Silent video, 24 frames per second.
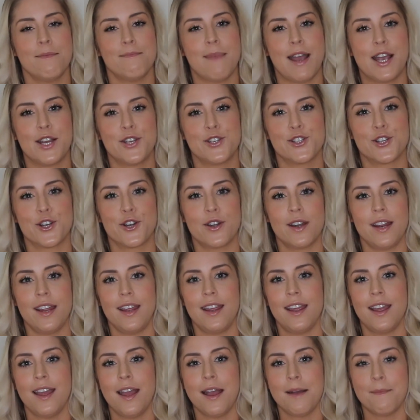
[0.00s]
my
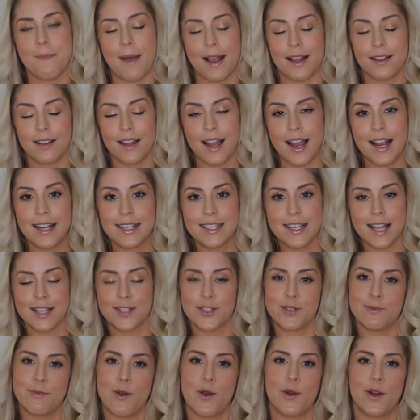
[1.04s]
journey, my clients'
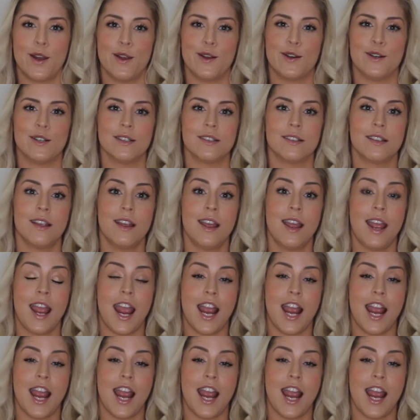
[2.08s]
testimonials,